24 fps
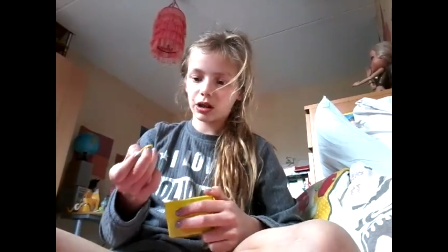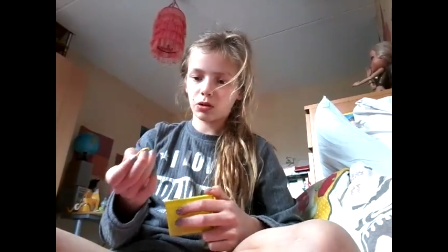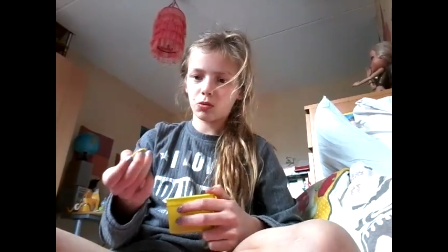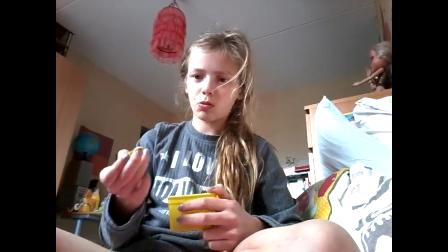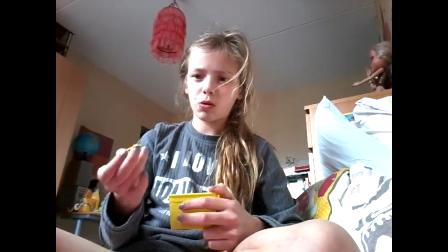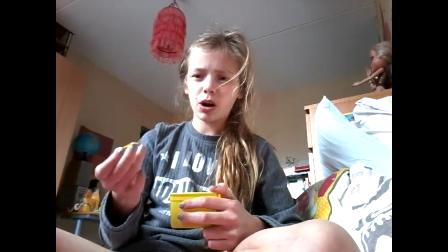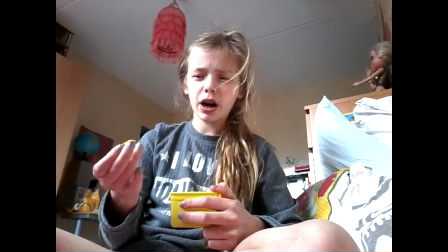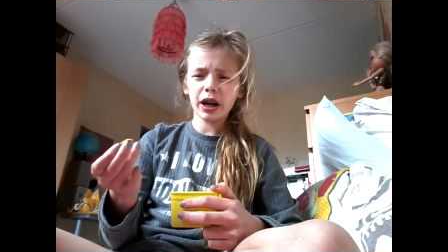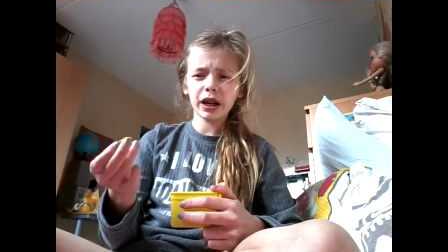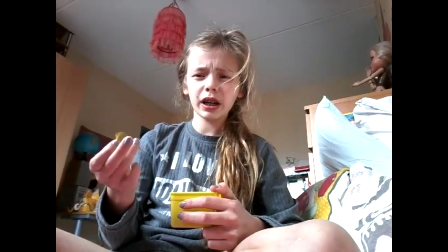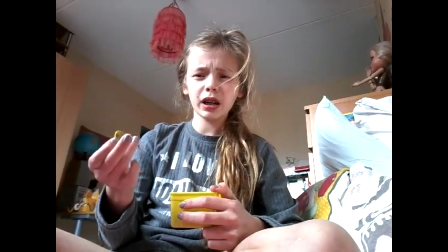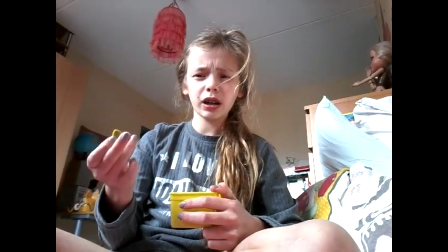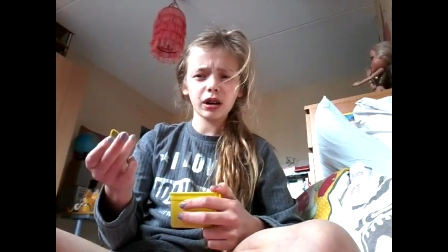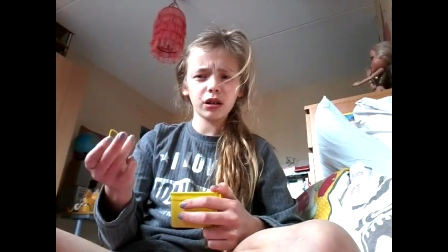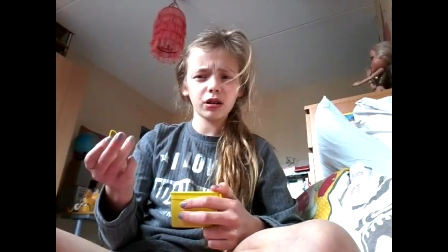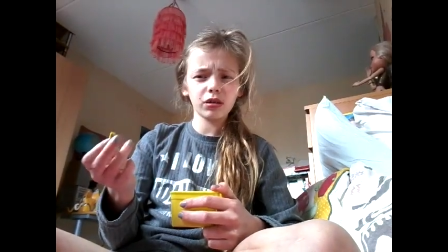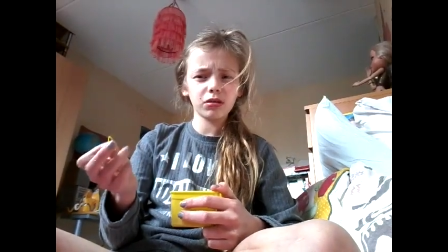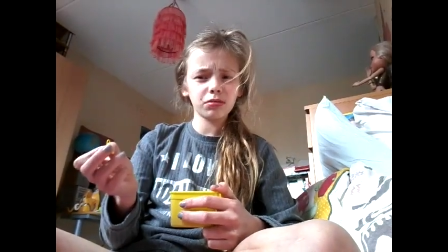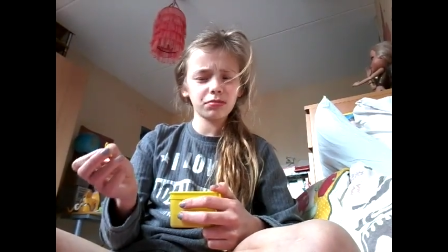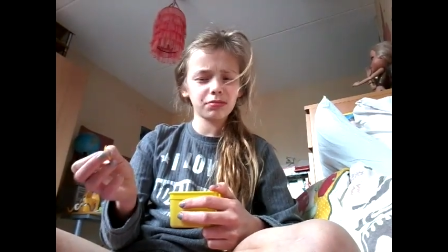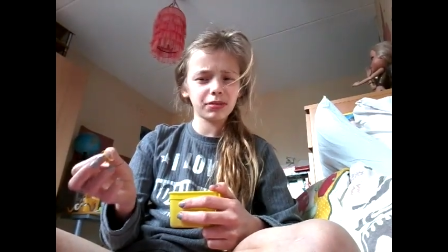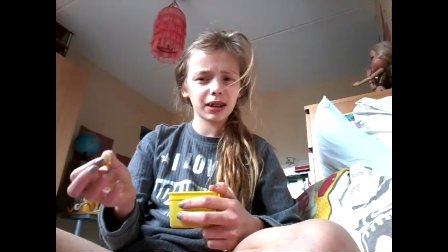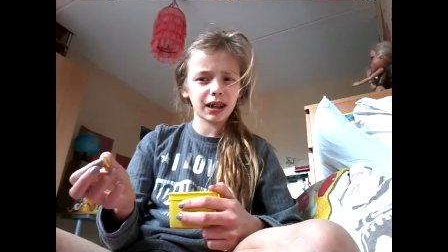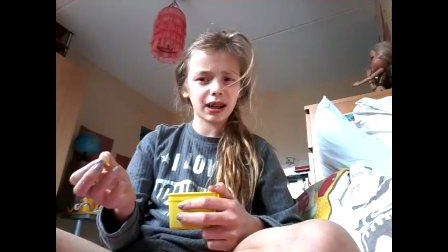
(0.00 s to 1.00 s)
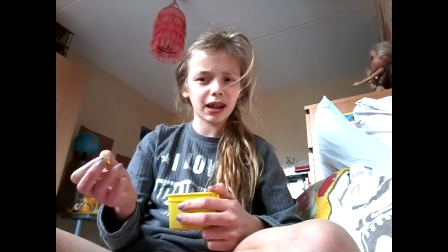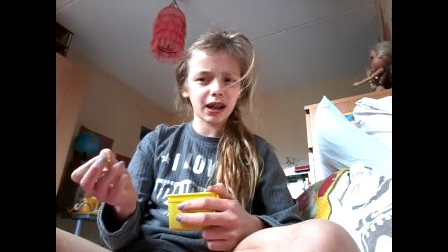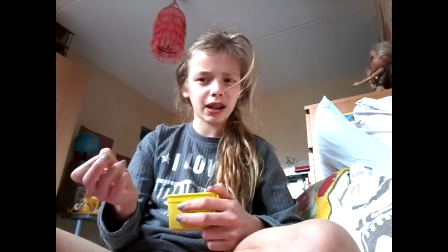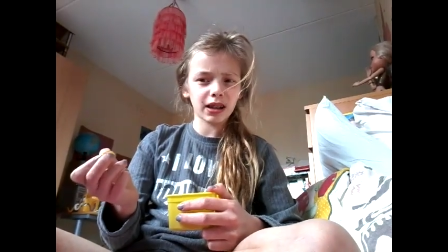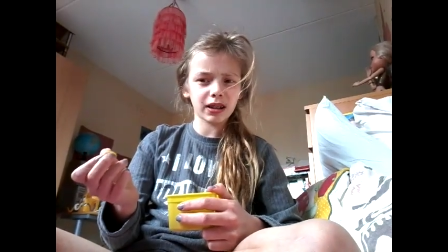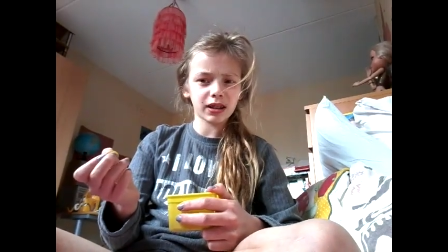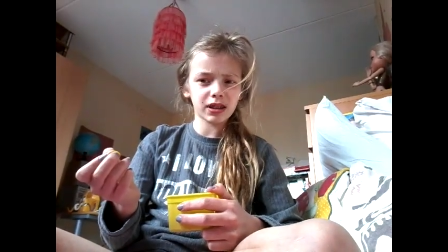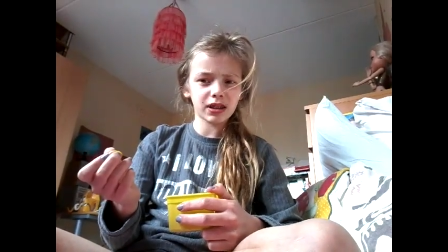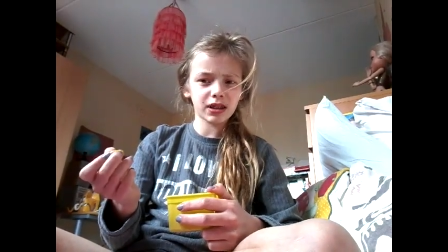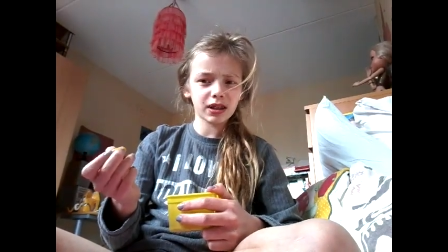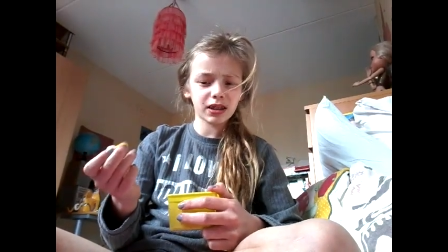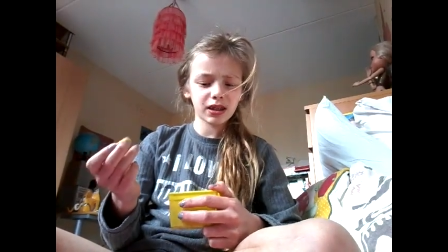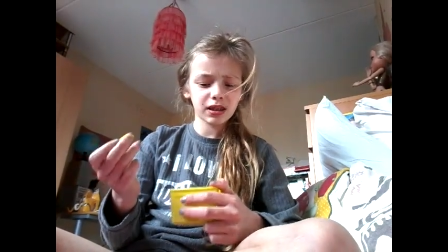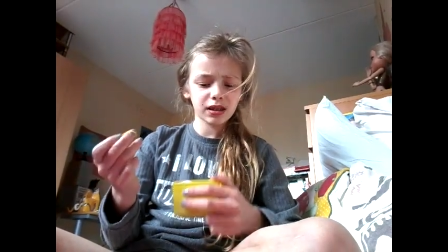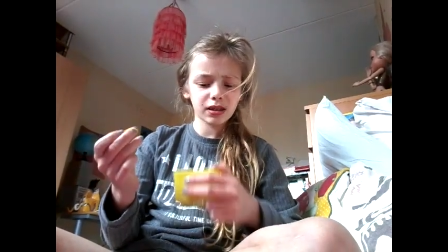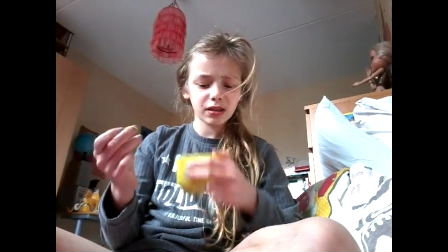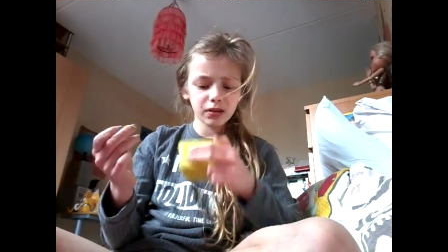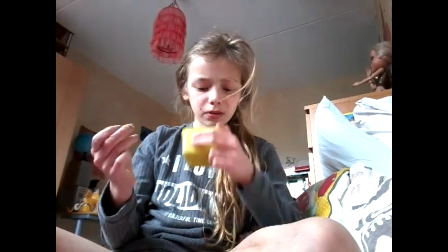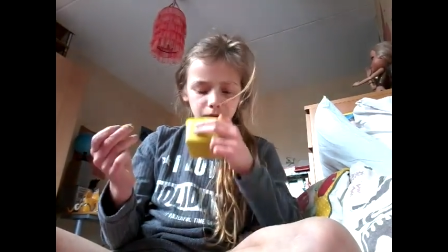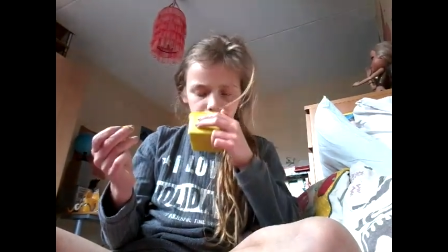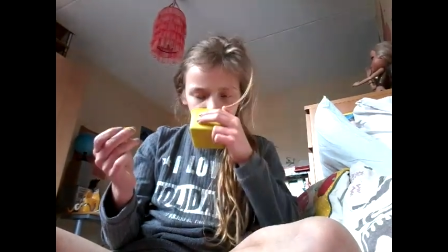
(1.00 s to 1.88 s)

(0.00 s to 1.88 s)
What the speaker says: white Lumens.